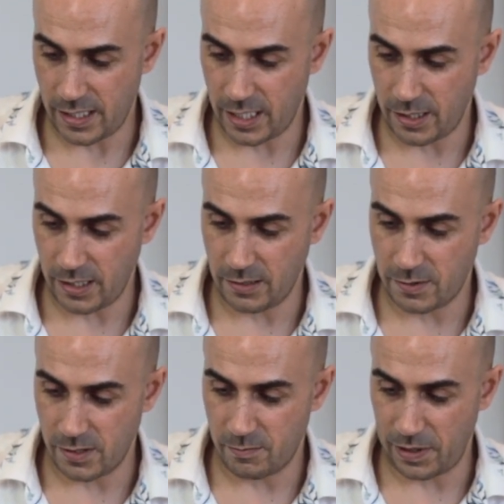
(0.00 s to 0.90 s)
any
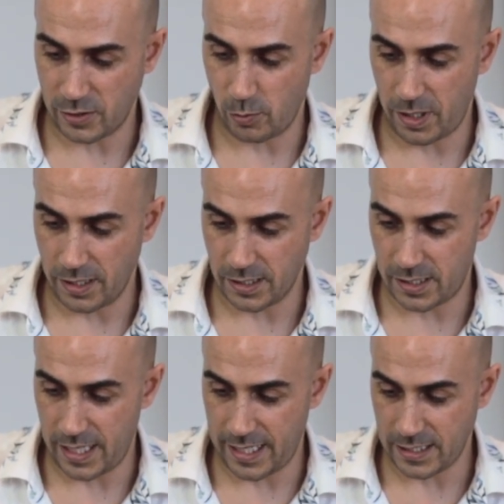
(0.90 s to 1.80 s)
plus or
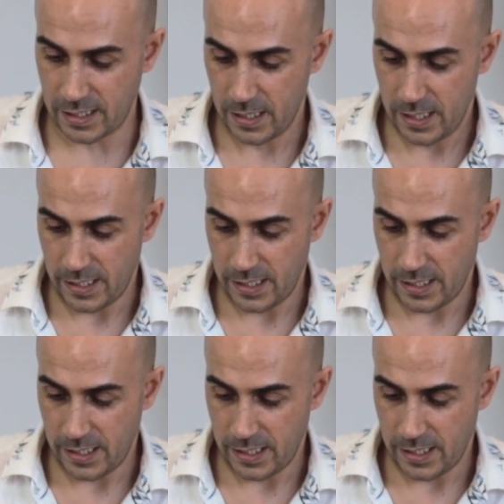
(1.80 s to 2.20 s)
minus that